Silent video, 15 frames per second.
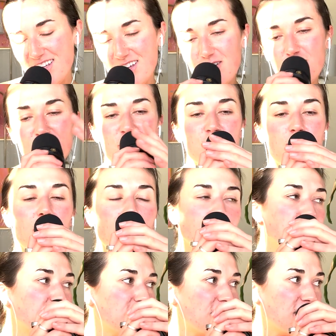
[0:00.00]
which you
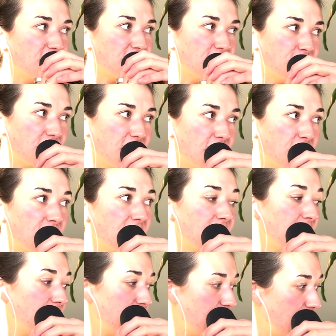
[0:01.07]
probably all do know,
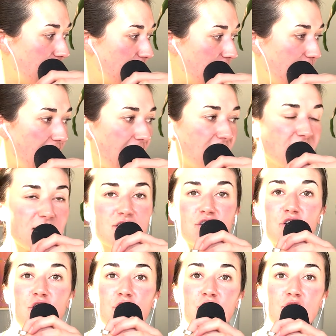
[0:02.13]
Alex
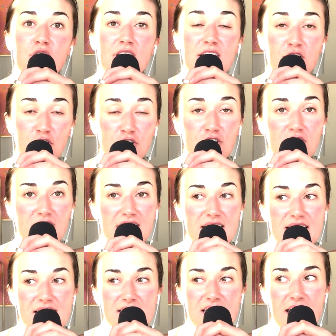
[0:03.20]
Earl
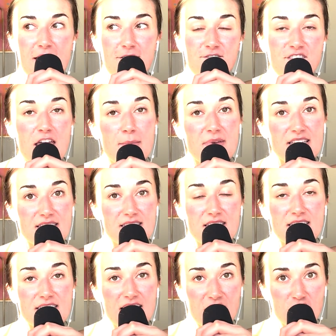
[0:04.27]
is a famous
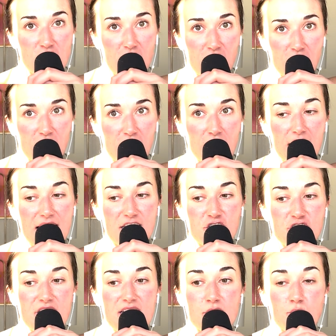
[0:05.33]
TikToker, and
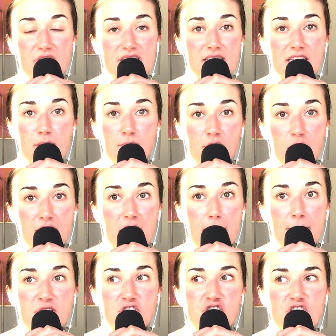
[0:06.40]
she has recently blown up,
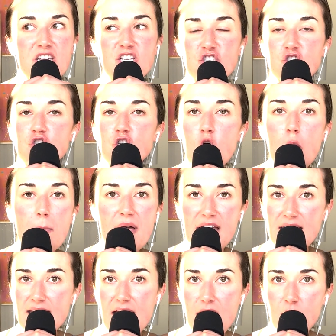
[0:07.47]
but she is so
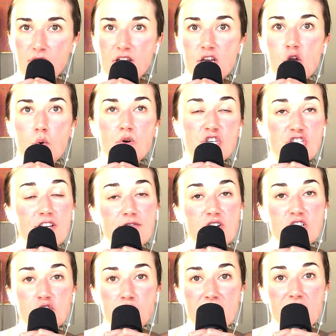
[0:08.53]
big now. When she
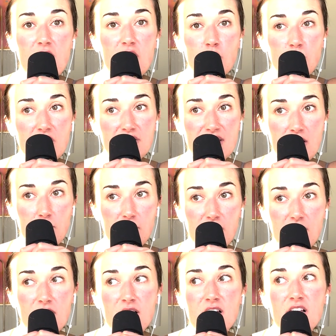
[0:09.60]
first joined the Unwell network,